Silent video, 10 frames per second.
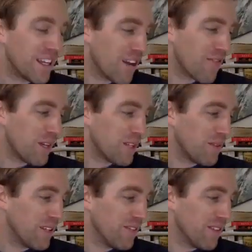kind of reminds
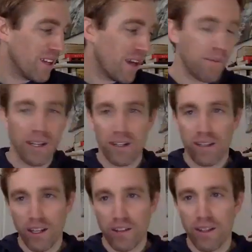me of, I mean, it's a
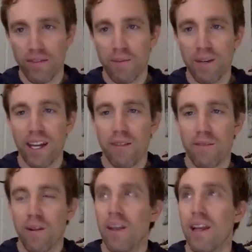little different, but kind
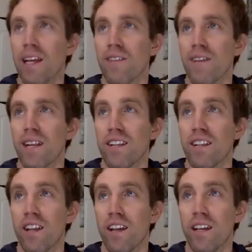of
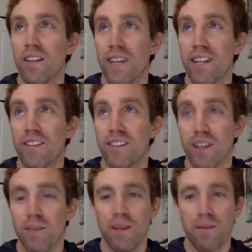Innovator's
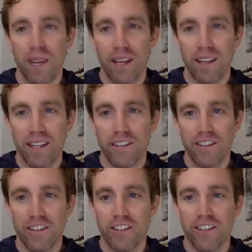Dilemma by Clayton
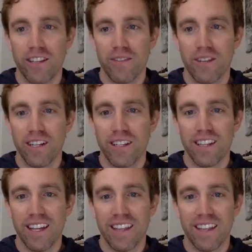Christensen, where it's
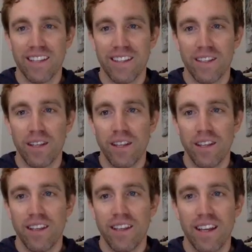like these,
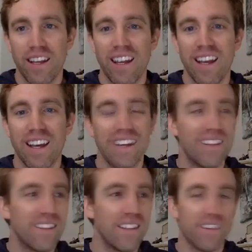
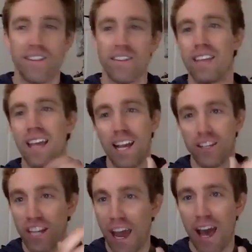it's these
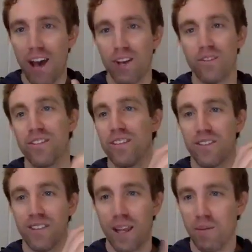cash cows, these
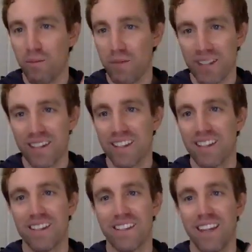stable
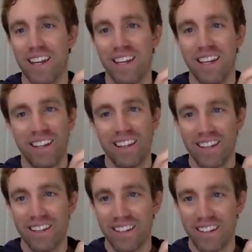businesses, like,
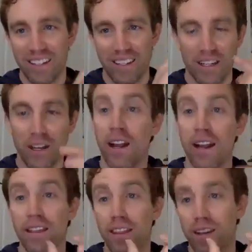you know, and
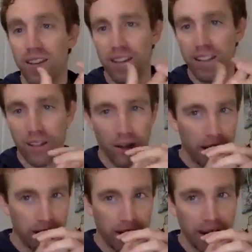I think, you know, I
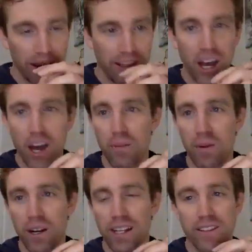look at like the auto
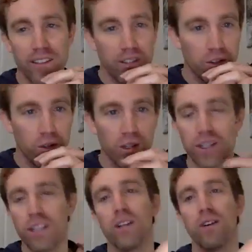markets too, or,
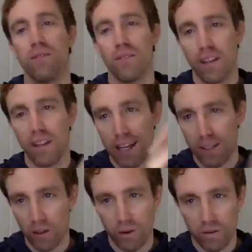you know, the
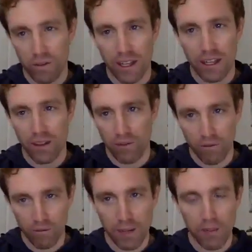classic one was like
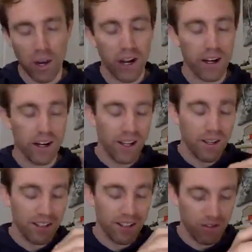rebar,
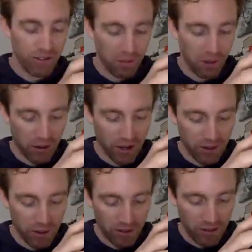steel rebar,
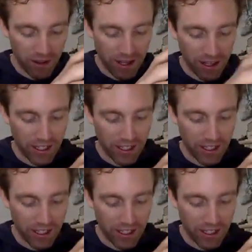whatever that